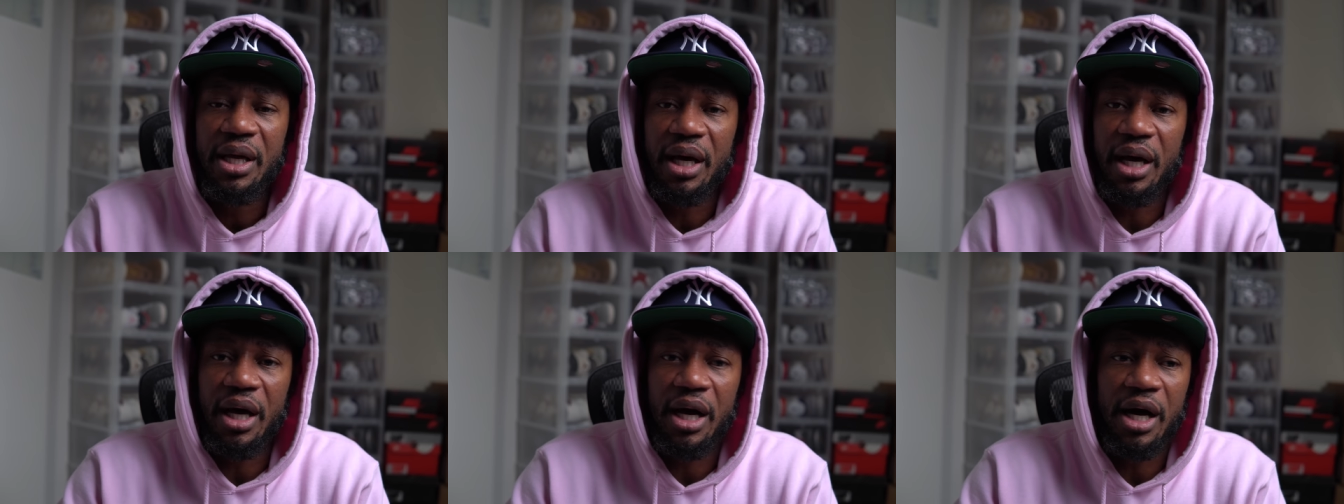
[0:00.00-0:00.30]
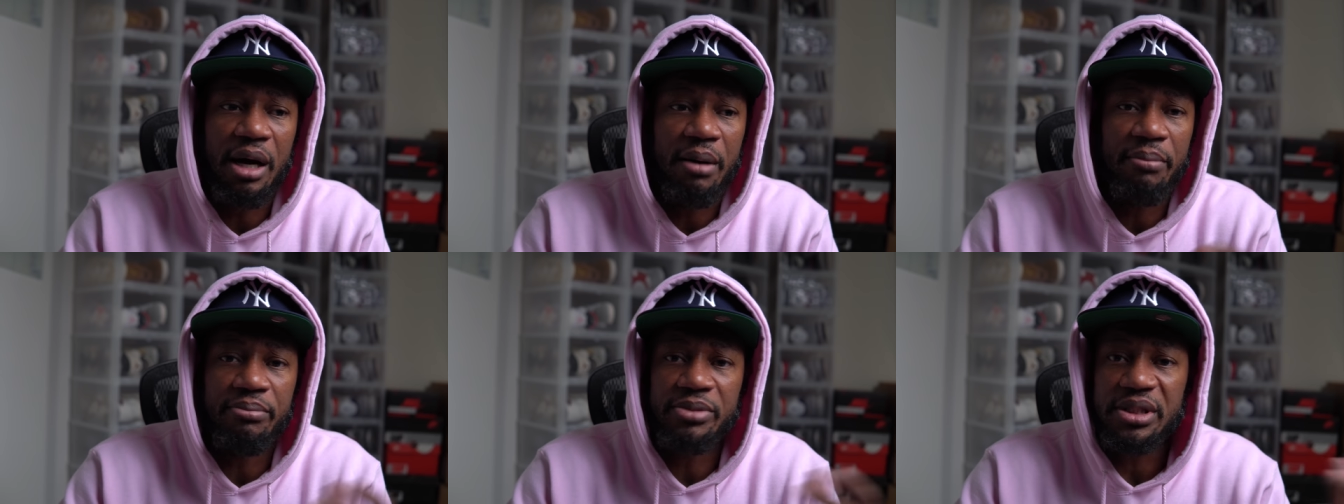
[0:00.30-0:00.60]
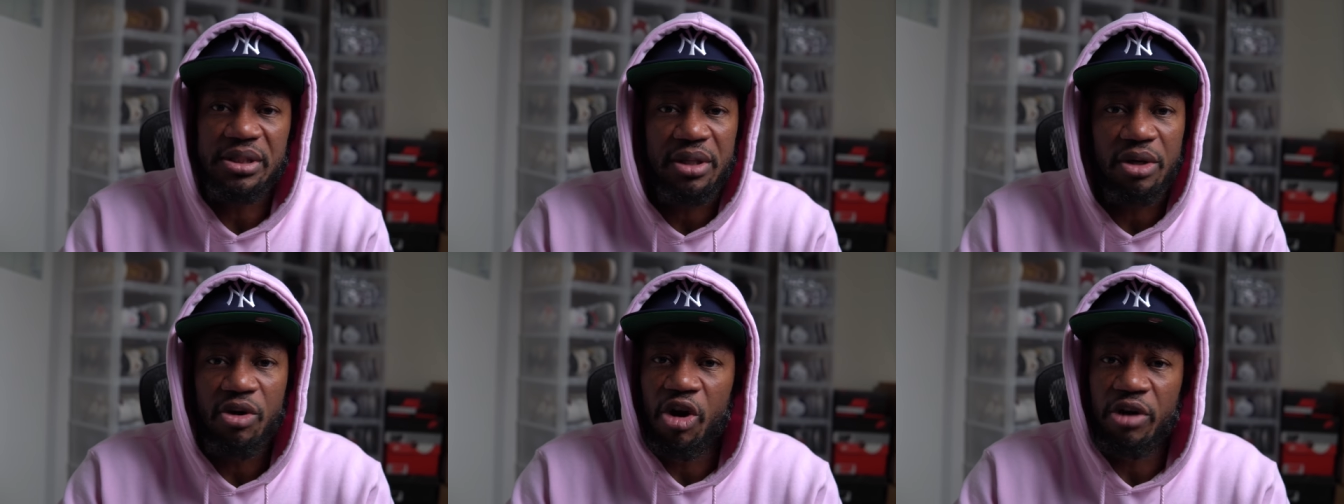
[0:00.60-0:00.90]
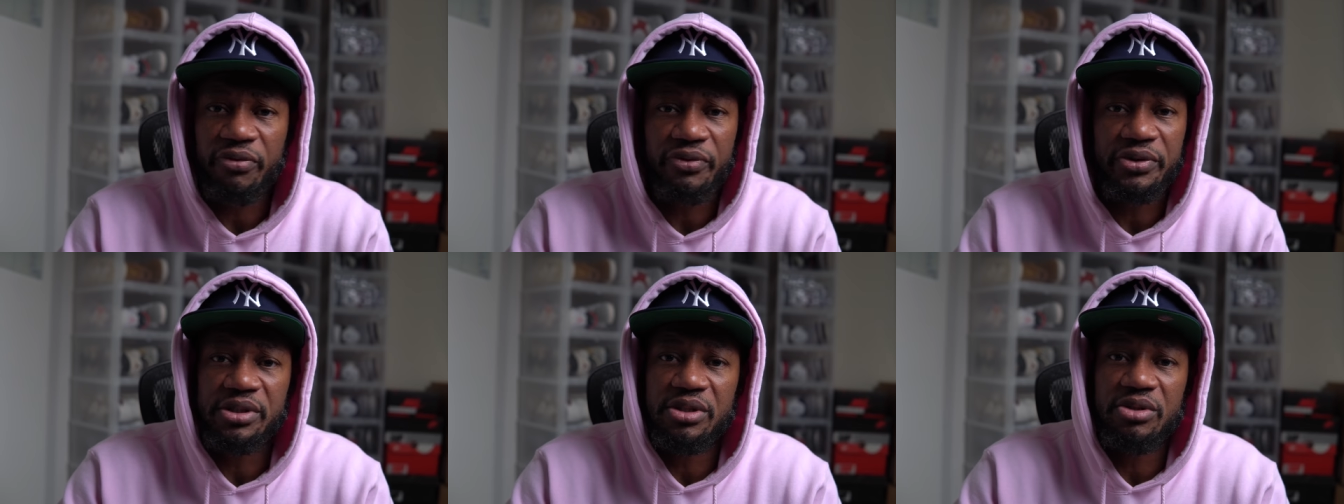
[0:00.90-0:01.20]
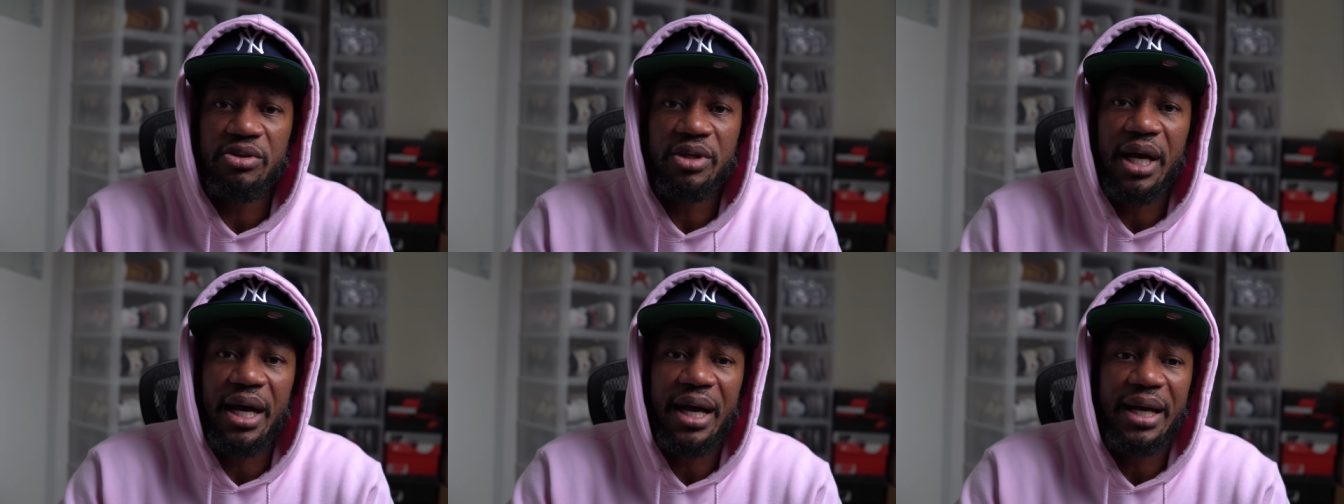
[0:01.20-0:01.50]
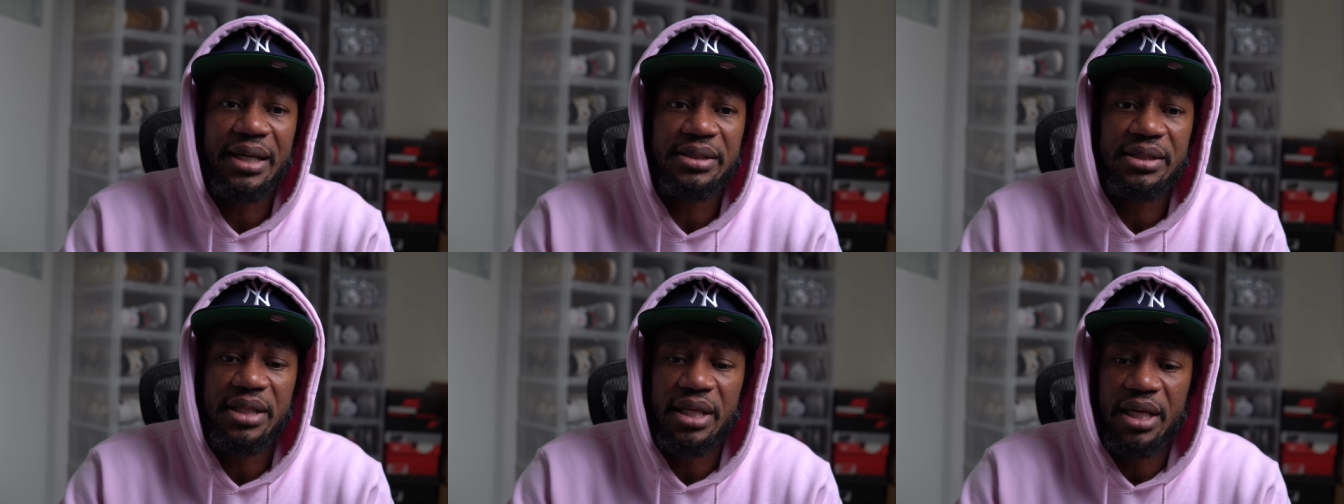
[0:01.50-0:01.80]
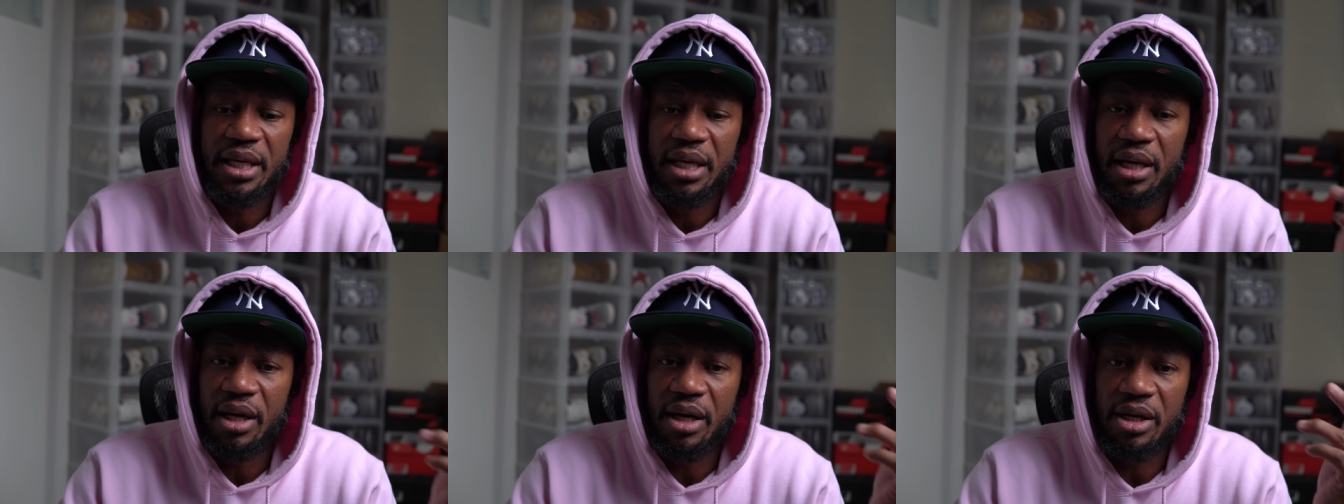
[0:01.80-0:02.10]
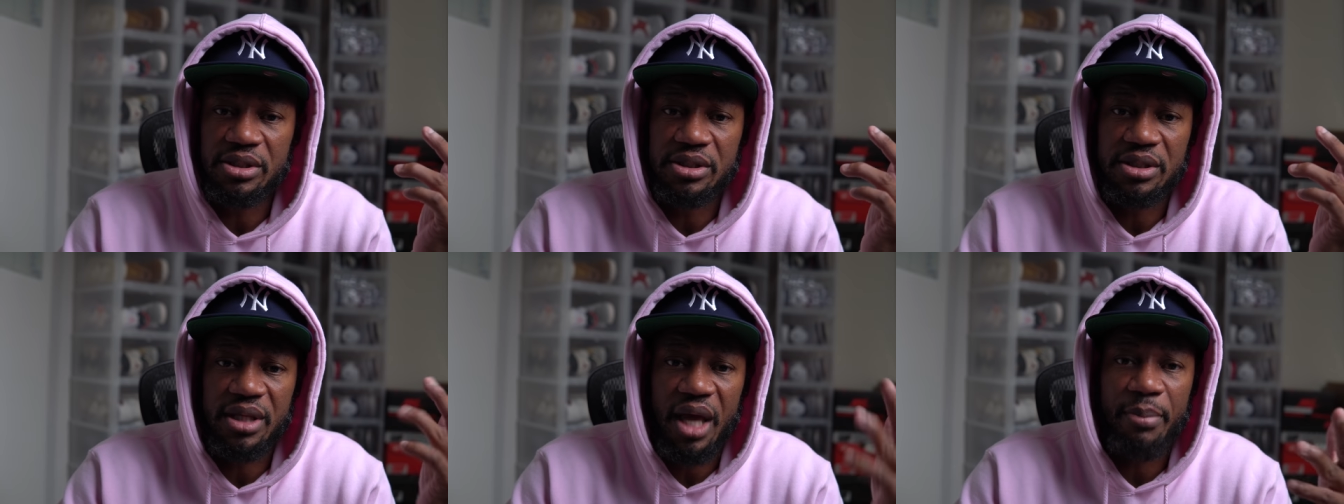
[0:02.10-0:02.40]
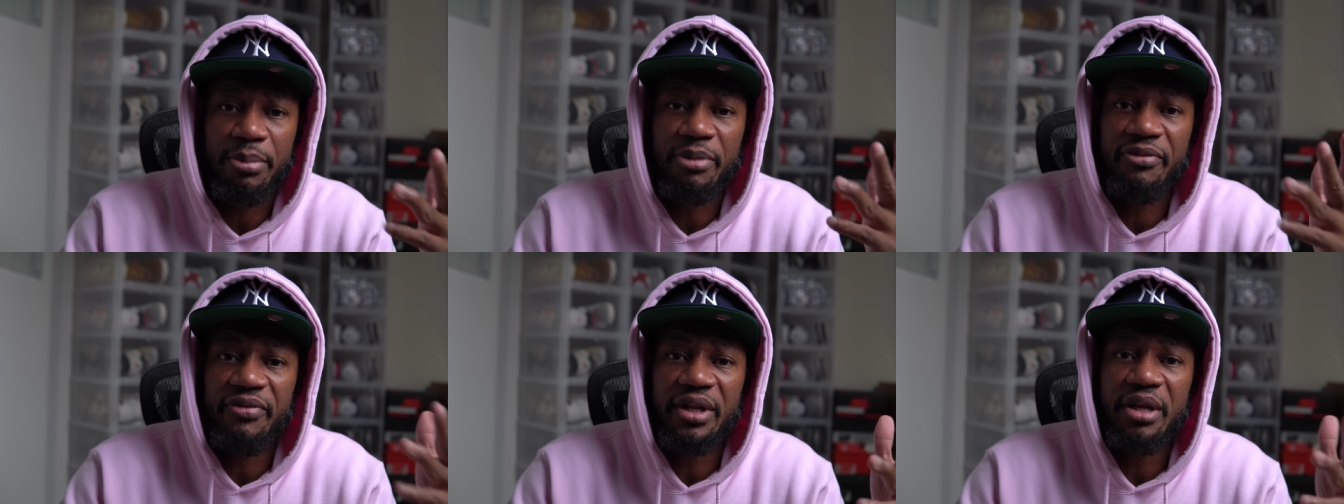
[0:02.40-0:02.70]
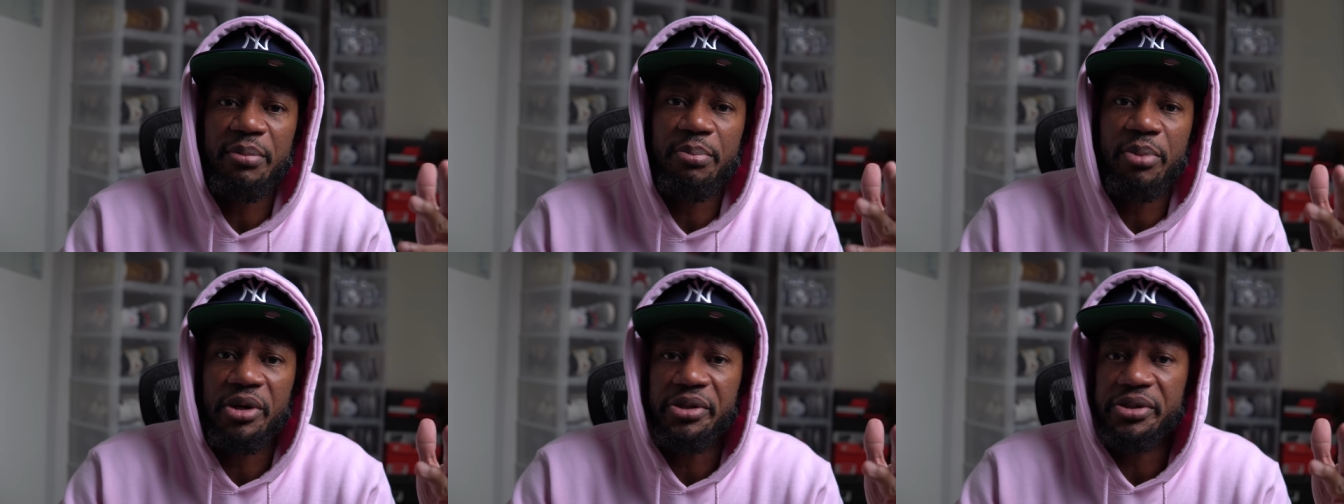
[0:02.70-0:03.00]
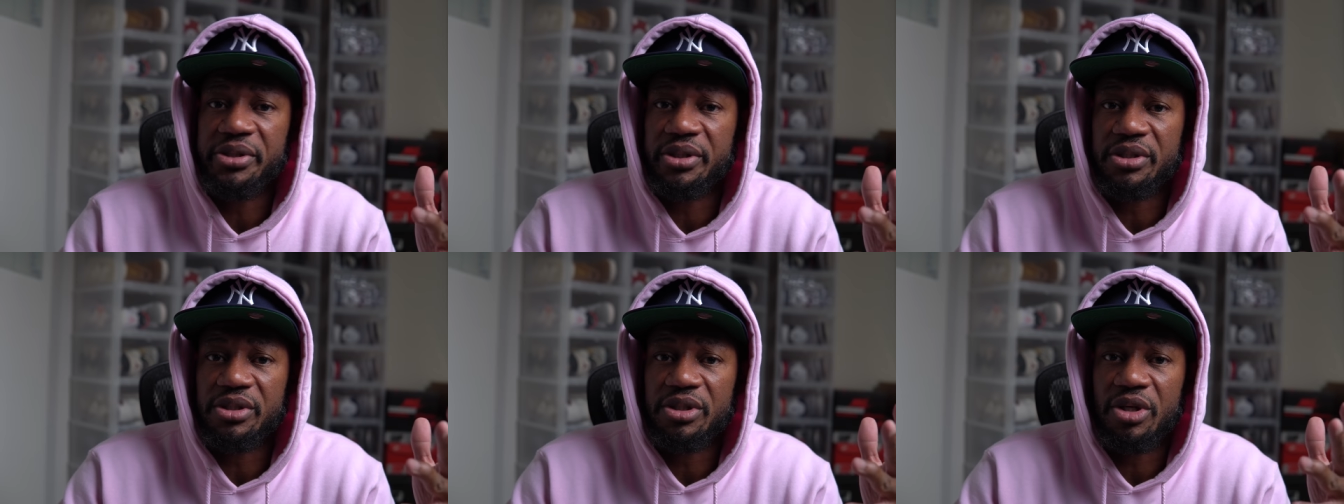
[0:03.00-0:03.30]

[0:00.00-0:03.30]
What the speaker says: I'm just gonna offer it to you guys on top of any purchase.